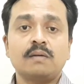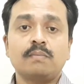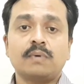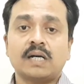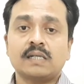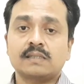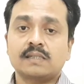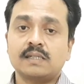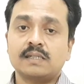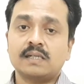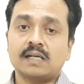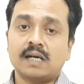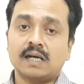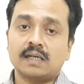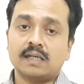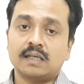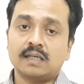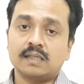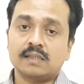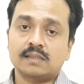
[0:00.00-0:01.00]
basket
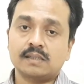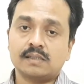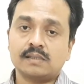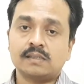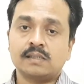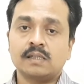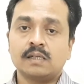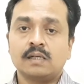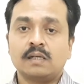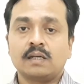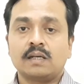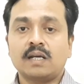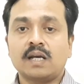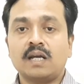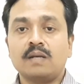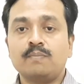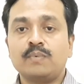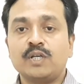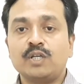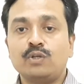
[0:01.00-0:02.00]
analysis
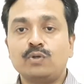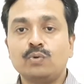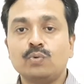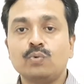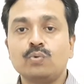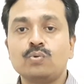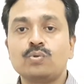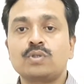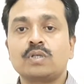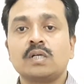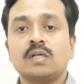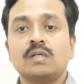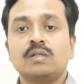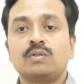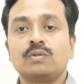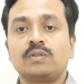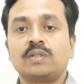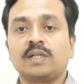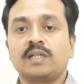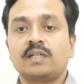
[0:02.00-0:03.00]
can be used
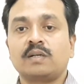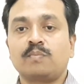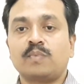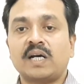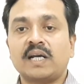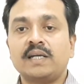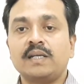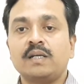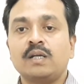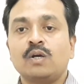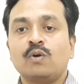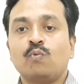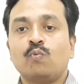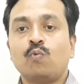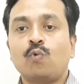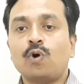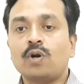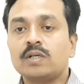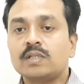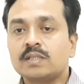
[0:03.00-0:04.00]
to determine
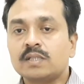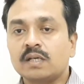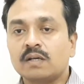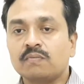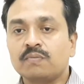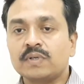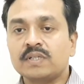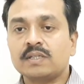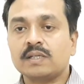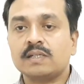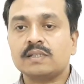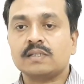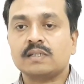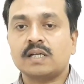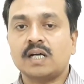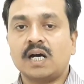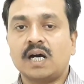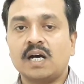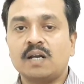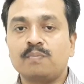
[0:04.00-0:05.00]
what services
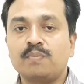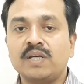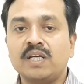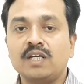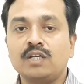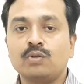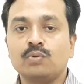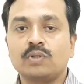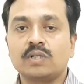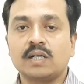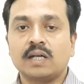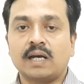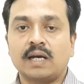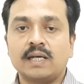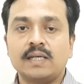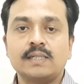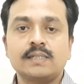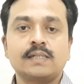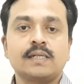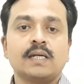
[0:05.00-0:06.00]
are being
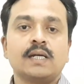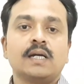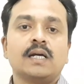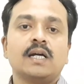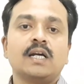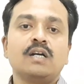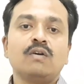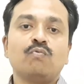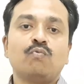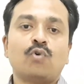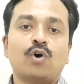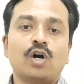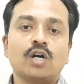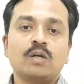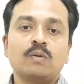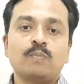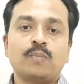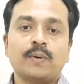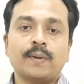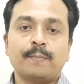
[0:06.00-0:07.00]
utilized and
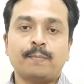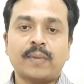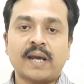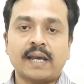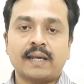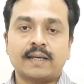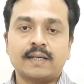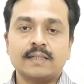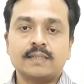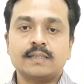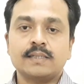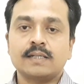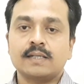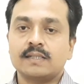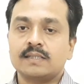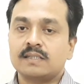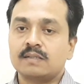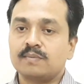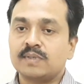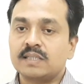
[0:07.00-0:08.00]
what package
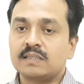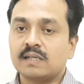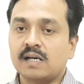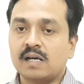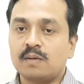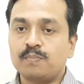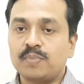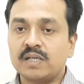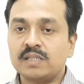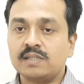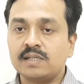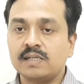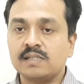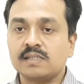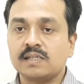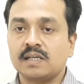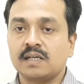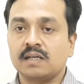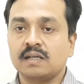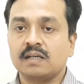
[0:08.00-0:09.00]
customers are
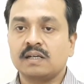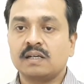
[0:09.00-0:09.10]
purchasing.